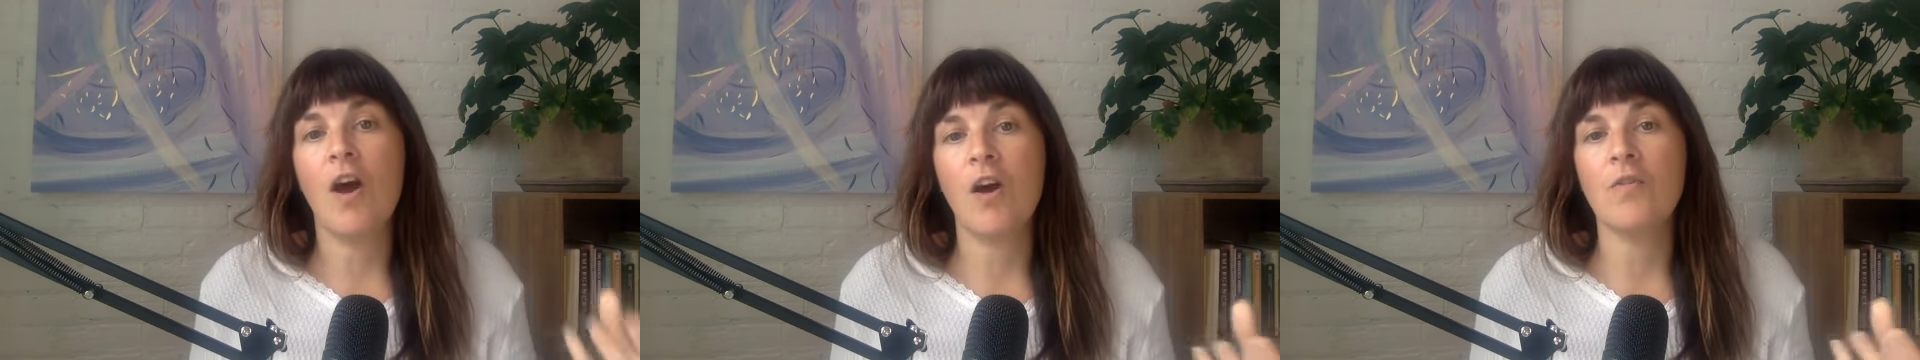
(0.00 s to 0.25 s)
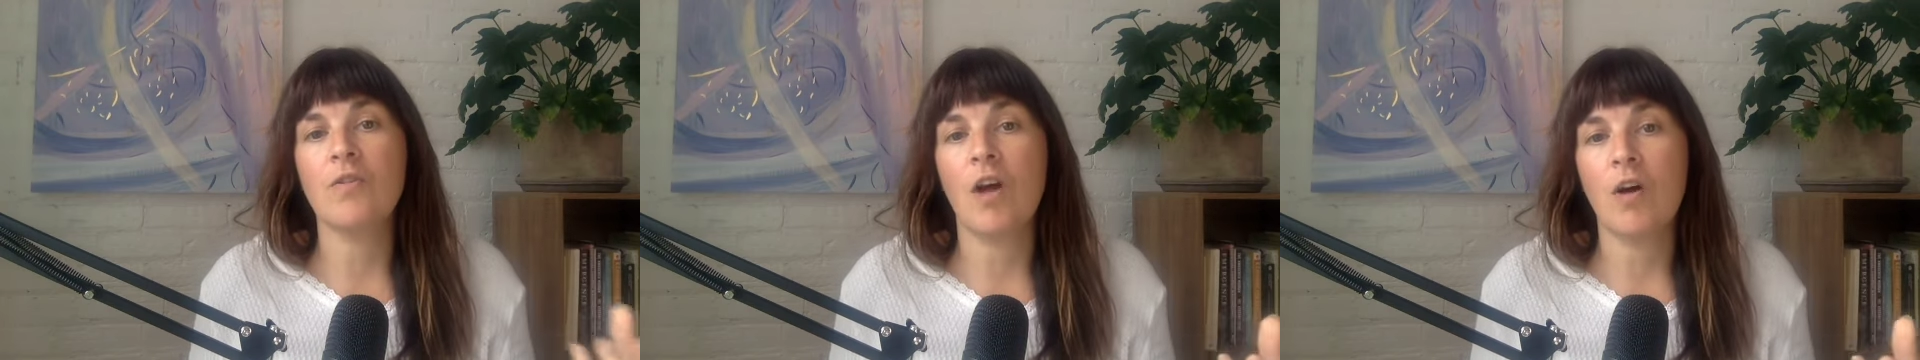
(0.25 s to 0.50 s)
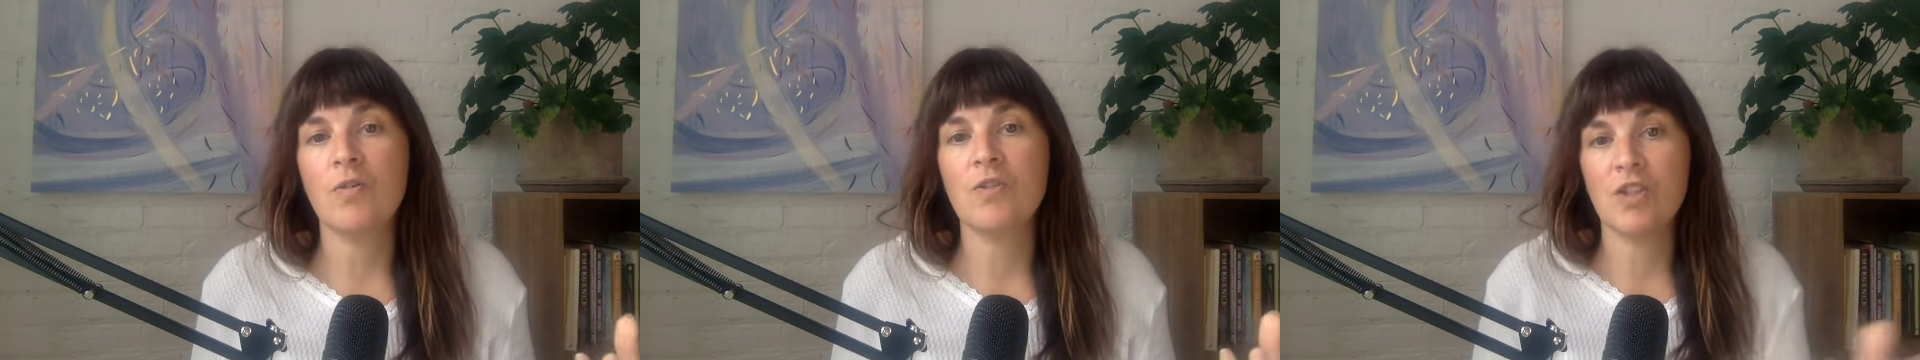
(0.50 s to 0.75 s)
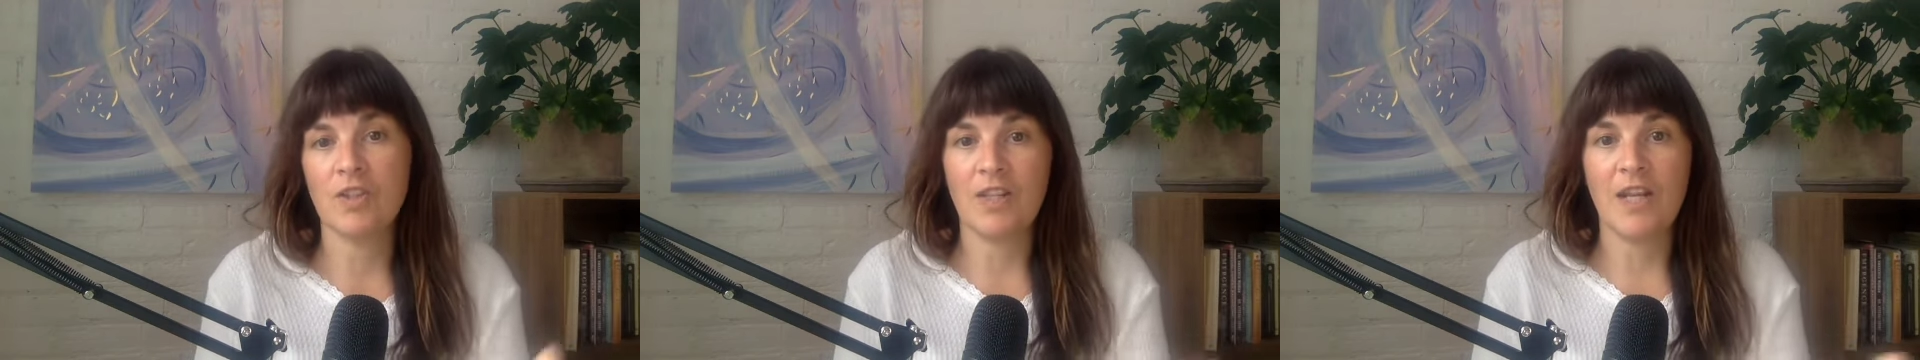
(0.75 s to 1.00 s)
own
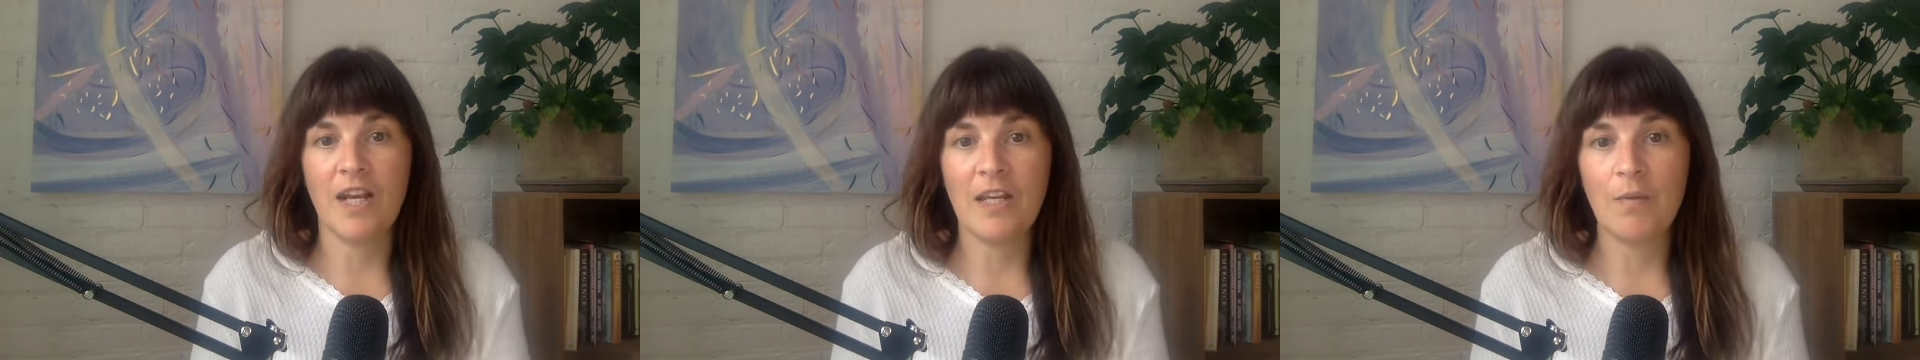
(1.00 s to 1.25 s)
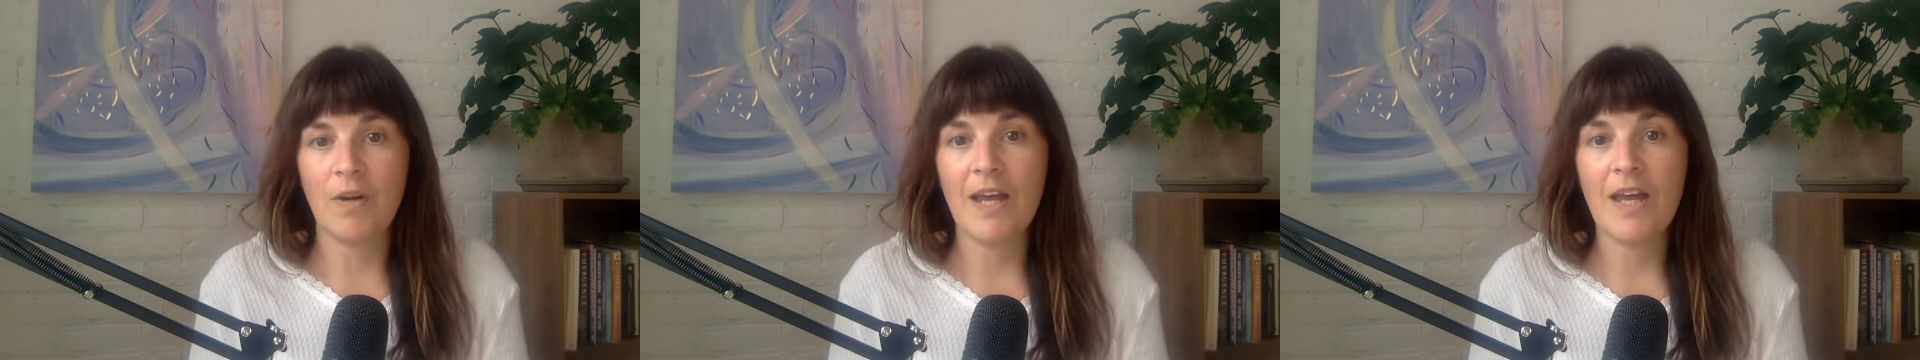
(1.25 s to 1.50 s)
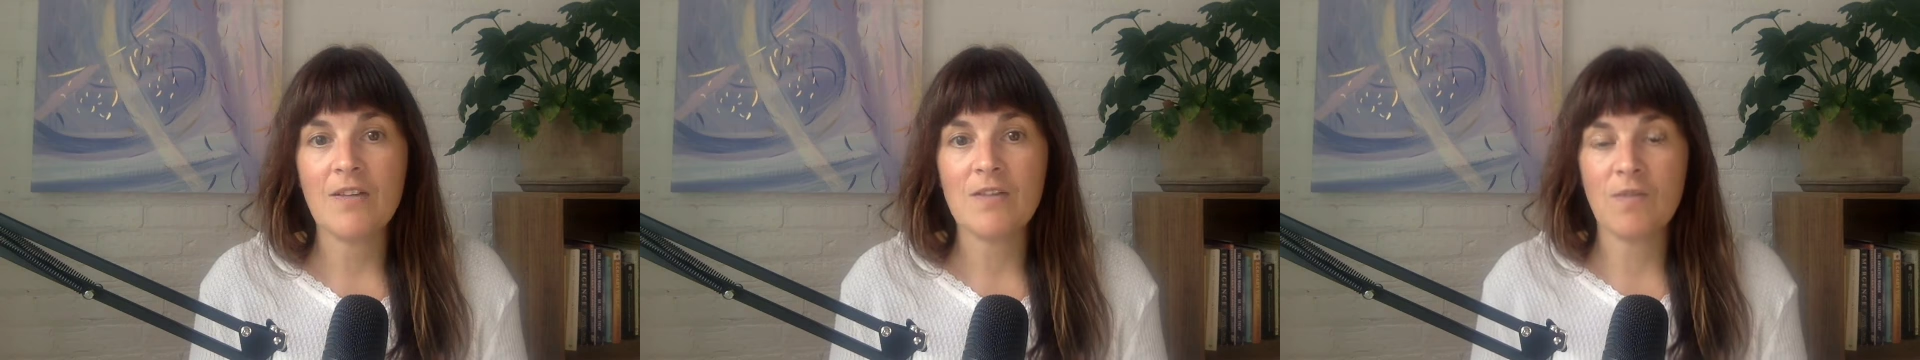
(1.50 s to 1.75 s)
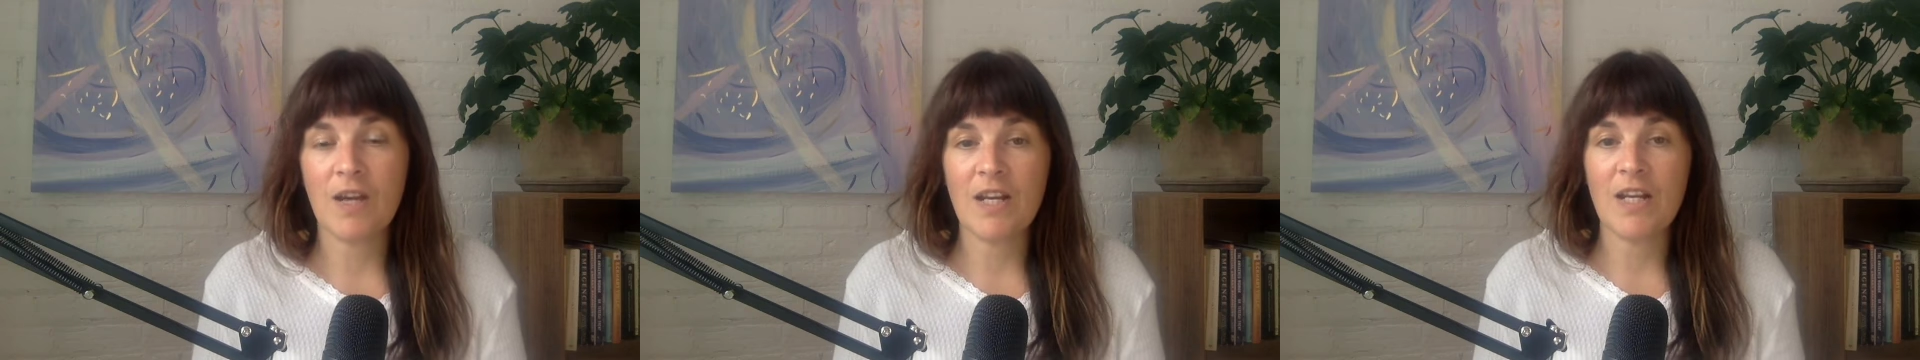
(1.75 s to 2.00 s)
culture than anyone else, right?